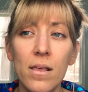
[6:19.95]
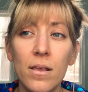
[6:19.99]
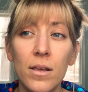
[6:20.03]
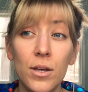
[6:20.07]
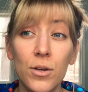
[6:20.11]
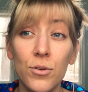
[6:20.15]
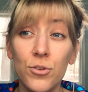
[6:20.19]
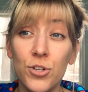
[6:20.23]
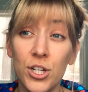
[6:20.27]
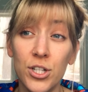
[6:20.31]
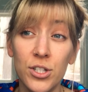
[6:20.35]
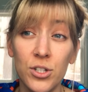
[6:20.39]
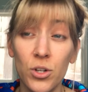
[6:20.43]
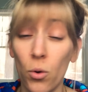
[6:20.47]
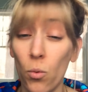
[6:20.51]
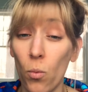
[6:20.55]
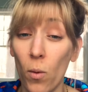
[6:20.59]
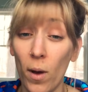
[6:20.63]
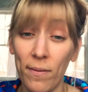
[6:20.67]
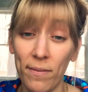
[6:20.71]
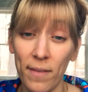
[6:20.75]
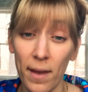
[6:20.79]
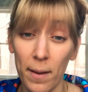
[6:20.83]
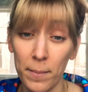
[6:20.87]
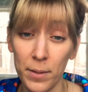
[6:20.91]
you just don't
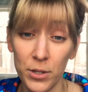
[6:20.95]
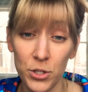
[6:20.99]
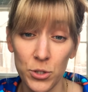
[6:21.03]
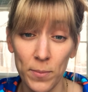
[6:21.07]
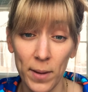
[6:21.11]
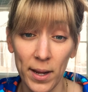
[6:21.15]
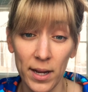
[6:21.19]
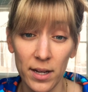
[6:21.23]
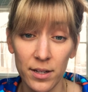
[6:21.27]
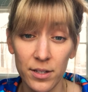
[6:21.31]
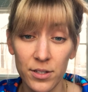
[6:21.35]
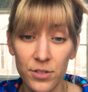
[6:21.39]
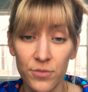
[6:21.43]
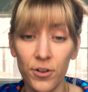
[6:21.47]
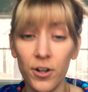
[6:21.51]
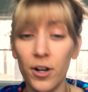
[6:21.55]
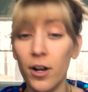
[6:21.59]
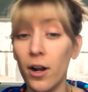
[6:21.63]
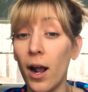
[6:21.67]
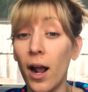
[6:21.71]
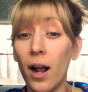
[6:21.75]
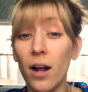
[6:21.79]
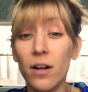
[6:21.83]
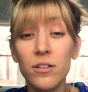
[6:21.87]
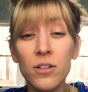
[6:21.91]
want that much maintenance for your
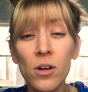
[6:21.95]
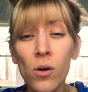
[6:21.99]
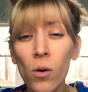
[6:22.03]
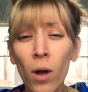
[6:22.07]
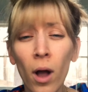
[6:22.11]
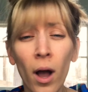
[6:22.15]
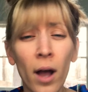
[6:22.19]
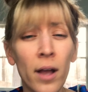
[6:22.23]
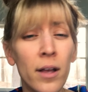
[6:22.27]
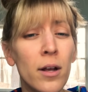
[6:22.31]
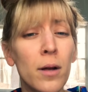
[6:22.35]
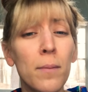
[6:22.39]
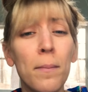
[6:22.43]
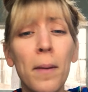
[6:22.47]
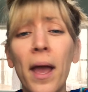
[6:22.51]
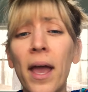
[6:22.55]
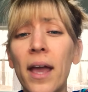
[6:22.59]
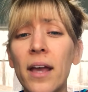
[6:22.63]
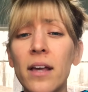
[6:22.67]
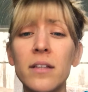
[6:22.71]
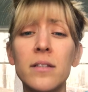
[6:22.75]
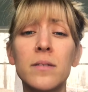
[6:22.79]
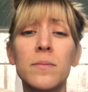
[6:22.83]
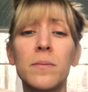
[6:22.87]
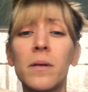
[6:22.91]
hair, don't cut your
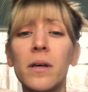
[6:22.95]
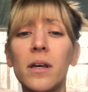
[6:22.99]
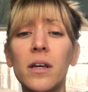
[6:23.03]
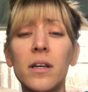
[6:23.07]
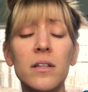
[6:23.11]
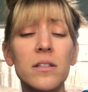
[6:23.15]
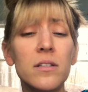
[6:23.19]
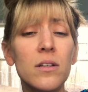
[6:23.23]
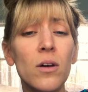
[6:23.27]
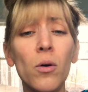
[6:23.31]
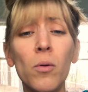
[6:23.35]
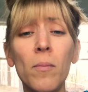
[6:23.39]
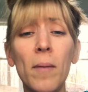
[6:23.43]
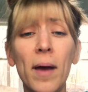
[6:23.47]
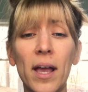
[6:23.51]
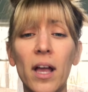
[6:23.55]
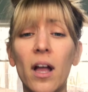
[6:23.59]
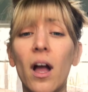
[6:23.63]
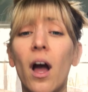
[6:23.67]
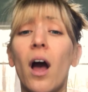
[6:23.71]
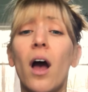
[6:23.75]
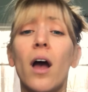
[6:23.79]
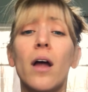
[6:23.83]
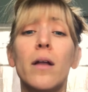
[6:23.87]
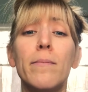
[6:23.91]
bangs, please. Oh my
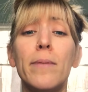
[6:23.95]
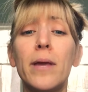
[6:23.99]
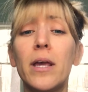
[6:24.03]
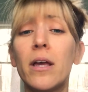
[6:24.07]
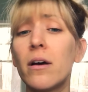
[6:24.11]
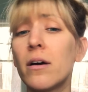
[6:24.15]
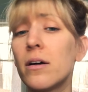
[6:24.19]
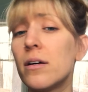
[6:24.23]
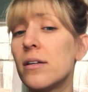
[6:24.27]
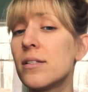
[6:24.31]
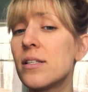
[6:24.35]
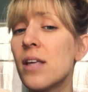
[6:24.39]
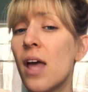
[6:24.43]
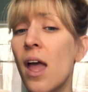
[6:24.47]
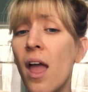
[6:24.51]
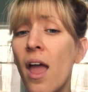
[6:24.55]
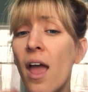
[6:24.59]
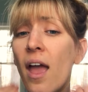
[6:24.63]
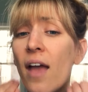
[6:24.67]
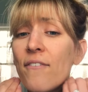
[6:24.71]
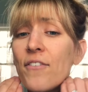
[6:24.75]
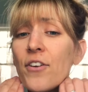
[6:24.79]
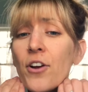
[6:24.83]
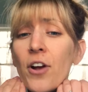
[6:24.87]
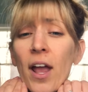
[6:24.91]
God, because
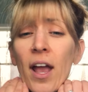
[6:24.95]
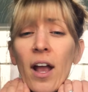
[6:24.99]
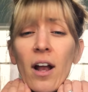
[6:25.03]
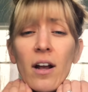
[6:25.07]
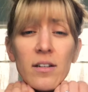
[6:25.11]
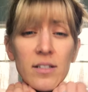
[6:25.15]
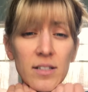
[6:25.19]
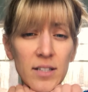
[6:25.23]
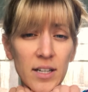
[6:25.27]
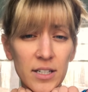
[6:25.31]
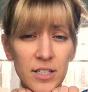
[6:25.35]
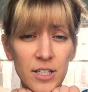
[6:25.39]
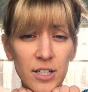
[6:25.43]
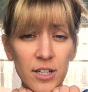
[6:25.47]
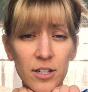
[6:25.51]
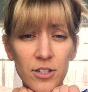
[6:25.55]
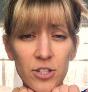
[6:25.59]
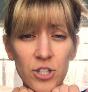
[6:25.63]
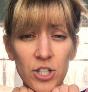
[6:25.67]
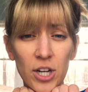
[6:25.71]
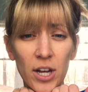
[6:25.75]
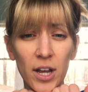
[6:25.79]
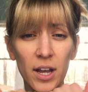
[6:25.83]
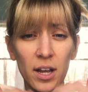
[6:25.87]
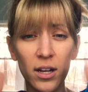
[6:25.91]
if your hair is like to your
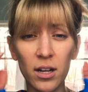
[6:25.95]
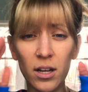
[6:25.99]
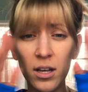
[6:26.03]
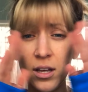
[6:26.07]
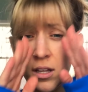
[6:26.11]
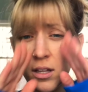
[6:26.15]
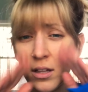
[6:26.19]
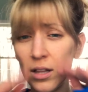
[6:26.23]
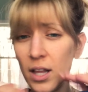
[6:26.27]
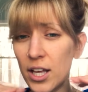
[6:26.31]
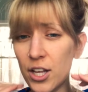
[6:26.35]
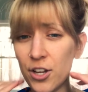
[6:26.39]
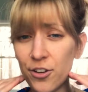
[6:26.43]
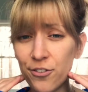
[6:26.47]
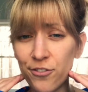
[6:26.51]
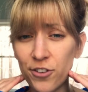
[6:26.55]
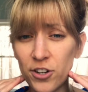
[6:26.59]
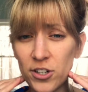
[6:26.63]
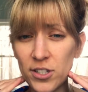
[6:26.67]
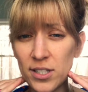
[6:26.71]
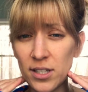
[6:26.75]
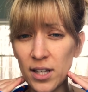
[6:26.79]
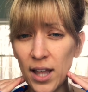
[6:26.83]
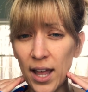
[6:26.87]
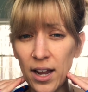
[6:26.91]
chin, like your
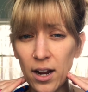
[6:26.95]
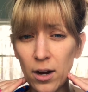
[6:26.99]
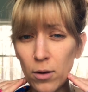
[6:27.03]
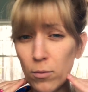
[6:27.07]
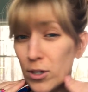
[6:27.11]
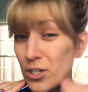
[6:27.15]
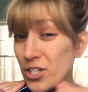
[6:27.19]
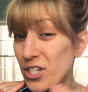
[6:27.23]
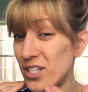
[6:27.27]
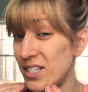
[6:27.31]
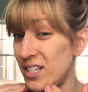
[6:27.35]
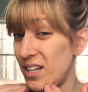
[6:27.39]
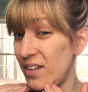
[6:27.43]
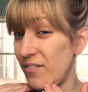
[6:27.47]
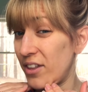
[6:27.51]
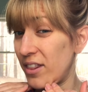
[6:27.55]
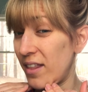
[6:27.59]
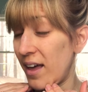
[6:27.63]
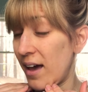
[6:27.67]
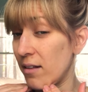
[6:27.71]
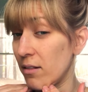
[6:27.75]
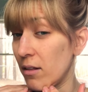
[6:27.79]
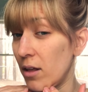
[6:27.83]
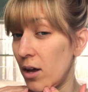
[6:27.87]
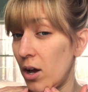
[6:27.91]
first layer, which isn't even
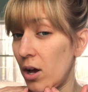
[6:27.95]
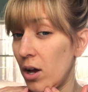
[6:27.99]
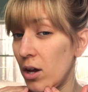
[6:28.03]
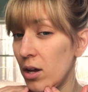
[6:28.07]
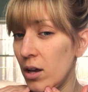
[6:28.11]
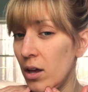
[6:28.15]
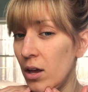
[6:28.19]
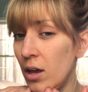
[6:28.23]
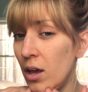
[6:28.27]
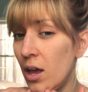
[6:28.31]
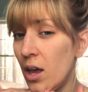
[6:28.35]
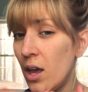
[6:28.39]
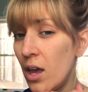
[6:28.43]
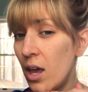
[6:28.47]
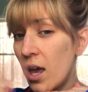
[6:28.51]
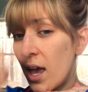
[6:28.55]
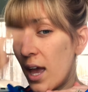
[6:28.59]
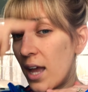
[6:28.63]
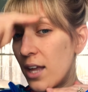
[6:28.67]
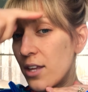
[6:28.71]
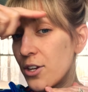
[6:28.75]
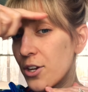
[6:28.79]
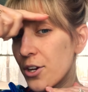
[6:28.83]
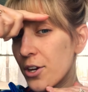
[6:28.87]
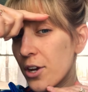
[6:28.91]
that long,
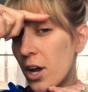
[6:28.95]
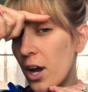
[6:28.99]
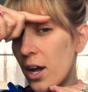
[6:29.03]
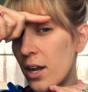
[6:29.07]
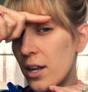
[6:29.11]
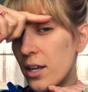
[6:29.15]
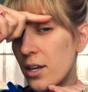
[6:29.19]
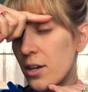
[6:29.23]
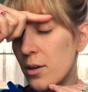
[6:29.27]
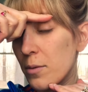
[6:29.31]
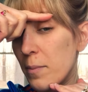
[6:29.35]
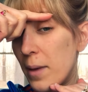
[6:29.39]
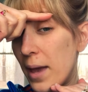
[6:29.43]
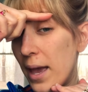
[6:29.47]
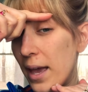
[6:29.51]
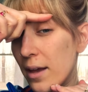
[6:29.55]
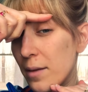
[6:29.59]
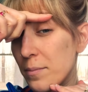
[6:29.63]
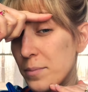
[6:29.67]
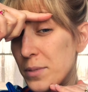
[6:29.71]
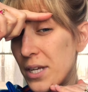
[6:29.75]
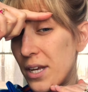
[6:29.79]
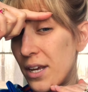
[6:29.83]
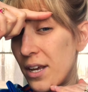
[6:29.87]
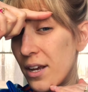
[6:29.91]
and you're cutting your bang
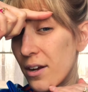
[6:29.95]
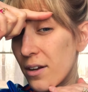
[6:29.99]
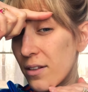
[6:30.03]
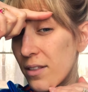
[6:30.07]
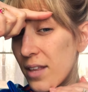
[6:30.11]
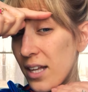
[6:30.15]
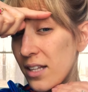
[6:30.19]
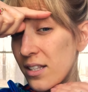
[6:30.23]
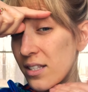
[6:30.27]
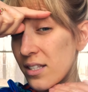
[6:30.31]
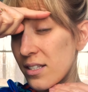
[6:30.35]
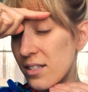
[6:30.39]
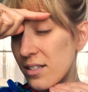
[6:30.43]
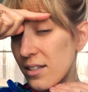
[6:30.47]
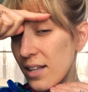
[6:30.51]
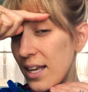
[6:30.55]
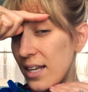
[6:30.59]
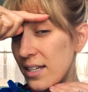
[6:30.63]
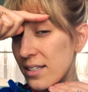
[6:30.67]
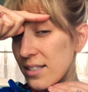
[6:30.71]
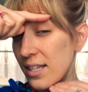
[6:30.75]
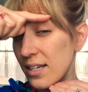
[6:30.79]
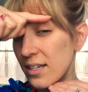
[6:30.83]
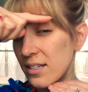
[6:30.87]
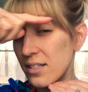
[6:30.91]
up to here, that's
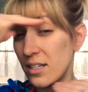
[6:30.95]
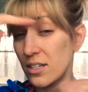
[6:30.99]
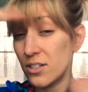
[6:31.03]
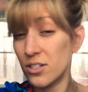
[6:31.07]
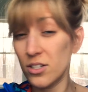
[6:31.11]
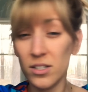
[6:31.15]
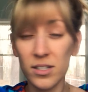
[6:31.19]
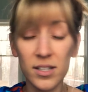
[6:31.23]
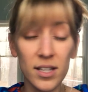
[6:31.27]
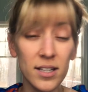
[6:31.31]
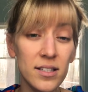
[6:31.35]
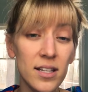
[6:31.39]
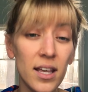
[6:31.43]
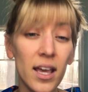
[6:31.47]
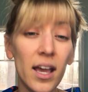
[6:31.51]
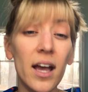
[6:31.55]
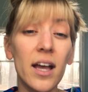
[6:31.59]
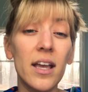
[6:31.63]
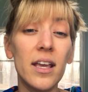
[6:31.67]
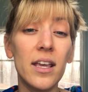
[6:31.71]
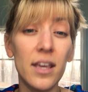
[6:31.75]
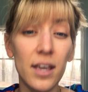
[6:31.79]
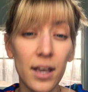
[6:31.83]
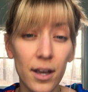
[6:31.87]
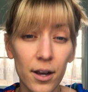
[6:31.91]
like 6 inches, that's like a
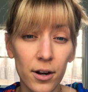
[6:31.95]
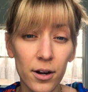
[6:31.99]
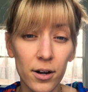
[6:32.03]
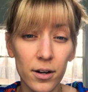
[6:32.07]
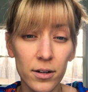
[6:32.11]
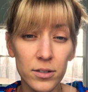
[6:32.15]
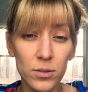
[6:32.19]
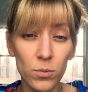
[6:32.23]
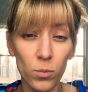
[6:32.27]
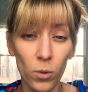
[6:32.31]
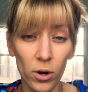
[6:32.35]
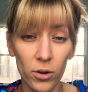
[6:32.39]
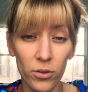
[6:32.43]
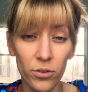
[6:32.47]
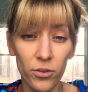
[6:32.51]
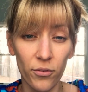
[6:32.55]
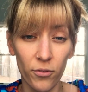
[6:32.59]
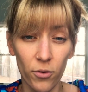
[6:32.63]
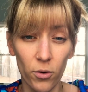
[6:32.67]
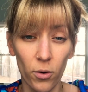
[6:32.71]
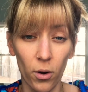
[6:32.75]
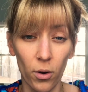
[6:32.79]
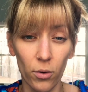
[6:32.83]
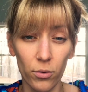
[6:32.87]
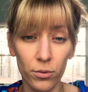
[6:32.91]
year's worth of
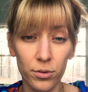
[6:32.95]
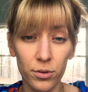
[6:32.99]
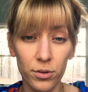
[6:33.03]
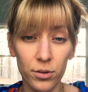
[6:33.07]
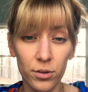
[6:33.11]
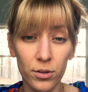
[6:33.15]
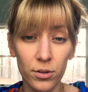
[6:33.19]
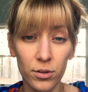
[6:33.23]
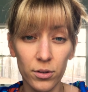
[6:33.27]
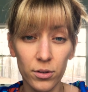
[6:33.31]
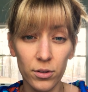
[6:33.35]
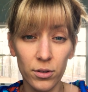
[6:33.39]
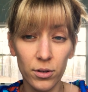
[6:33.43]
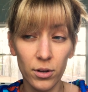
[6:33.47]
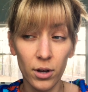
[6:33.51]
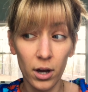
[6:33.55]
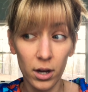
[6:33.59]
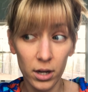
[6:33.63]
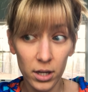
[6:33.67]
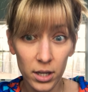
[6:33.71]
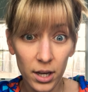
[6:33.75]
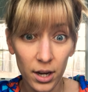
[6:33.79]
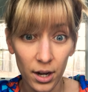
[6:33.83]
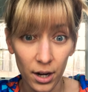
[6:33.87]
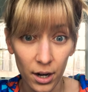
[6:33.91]
growth,
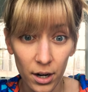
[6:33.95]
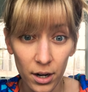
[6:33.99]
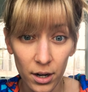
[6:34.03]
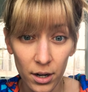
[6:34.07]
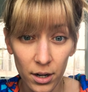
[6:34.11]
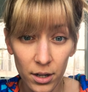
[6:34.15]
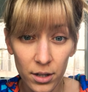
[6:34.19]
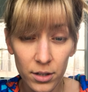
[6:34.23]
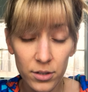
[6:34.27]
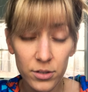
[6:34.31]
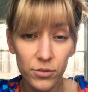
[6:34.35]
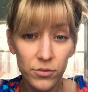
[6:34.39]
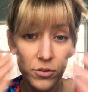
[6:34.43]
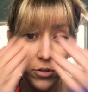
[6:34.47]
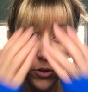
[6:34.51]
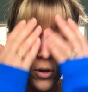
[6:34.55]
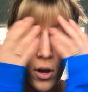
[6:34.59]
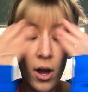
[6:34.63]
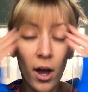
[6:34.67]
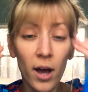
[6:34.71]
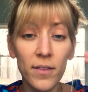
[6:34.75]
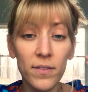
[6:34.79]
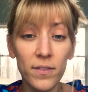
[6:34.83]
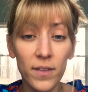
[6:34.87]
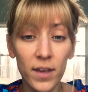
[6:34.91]
a year. So if you
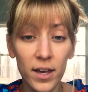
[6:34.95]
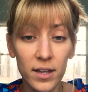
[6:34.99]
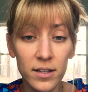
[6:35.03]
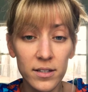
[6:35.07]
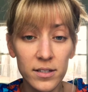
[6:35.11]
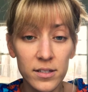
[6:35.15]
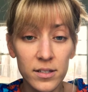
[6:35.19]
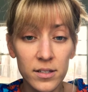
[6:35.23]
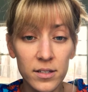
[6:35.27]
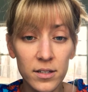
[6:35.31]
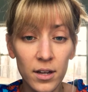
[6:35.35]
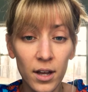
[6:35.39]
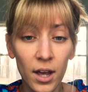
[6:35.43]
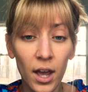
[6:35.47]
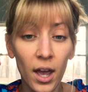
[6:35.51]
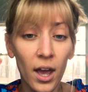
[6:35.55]
cut this,